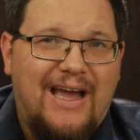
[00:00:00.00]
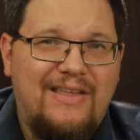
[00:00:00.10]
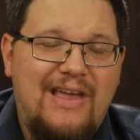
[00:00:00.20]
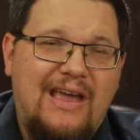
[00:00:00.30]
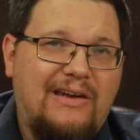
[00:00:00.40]

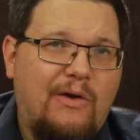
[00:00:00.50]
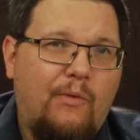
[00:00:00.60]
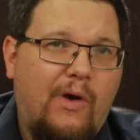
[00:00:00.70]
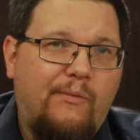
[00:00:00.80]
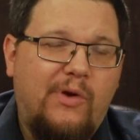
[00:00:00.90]
And then
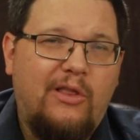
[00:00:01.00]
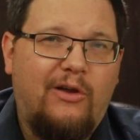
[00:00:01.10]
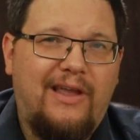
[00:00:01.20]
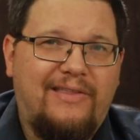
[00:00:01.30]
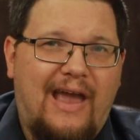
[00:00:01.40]
when we
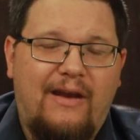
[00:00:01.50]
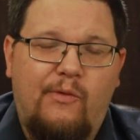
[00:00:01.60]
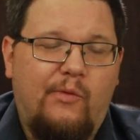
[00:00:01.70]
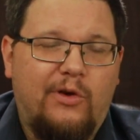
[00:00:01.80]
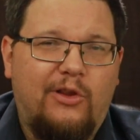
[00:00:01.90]
look at
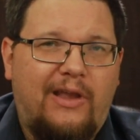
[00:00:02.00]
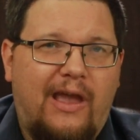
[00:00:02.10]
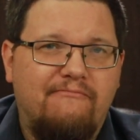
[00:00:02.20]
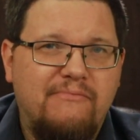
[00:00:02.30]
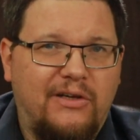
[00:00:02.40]
that, we're
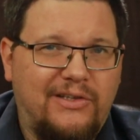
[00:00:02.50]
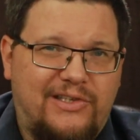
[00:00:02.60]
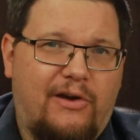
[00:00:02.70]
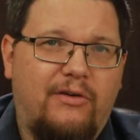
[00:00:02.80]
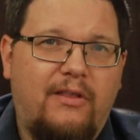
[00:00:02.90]
looking at
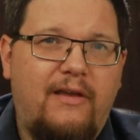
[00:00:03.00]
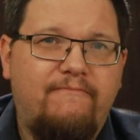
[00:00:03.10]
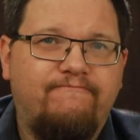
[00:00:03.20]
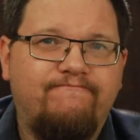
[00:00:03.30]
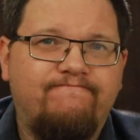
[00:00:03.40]
militarily